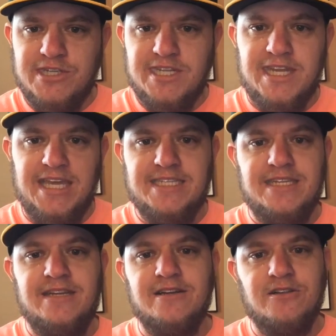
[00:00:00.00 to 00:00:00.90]
in case it
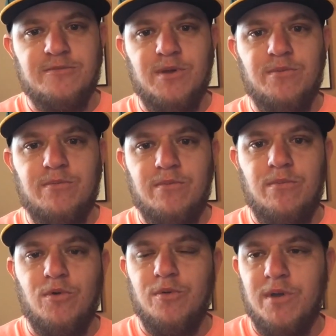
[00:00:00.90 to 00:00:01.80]
needed a little bit
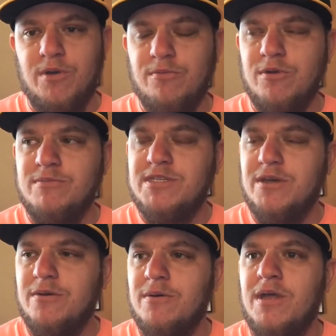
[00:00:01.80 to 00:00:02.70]
more wiggle room,
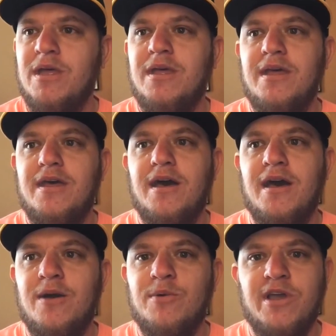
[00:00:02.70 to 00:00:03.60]
so
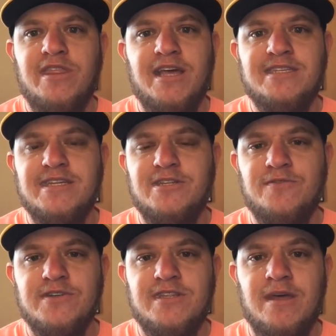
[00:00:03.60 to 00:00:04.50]
we'll get that sent
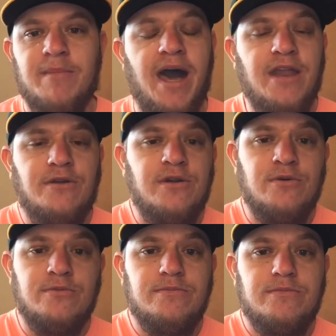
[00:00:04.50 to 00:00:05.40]
over to them. I don't
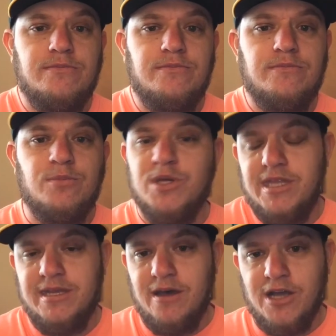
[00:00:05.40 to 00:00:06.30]
know what
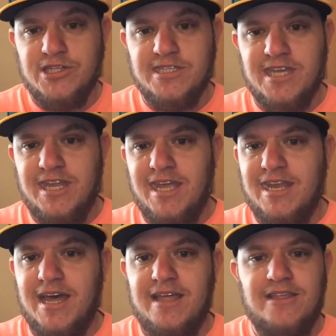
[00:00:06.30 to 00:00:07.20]
the auction's going to
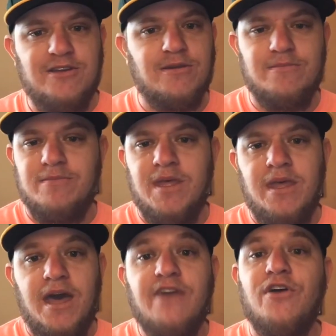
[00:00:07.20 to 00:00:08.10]
end at.
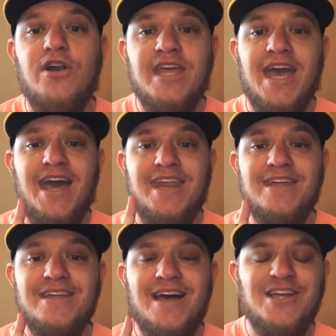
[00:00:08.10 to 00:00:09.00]
I've already
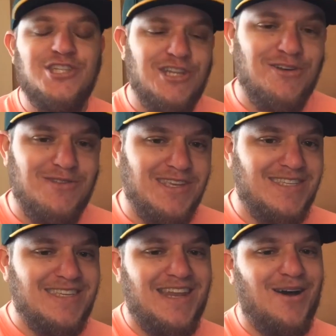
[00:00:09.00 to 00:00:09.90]
had, I should
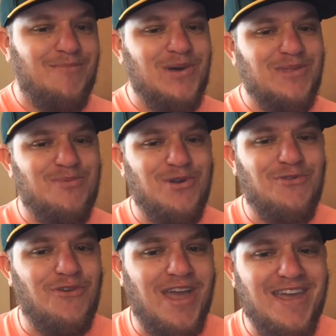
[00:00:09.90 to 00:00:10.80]
this, and I'll put the
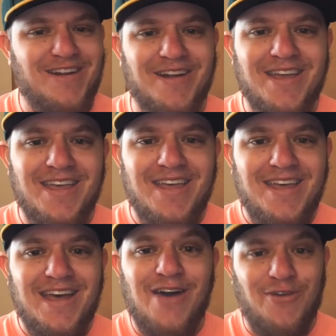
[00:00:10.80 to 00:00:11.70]
proof right here.
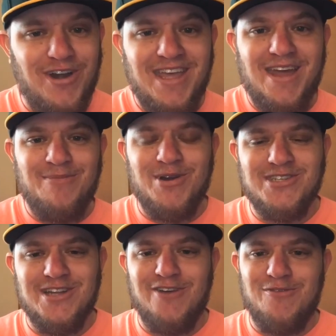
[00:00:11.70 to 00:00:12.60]
I've already had a
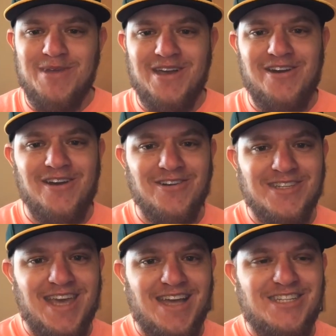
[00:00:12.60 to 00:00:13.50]
person offer me
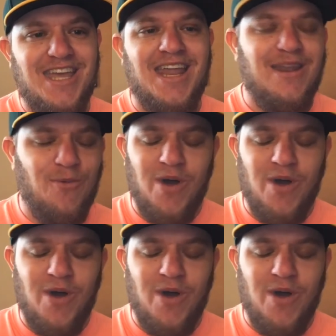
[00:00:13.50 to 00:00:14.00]
$100 cash, and while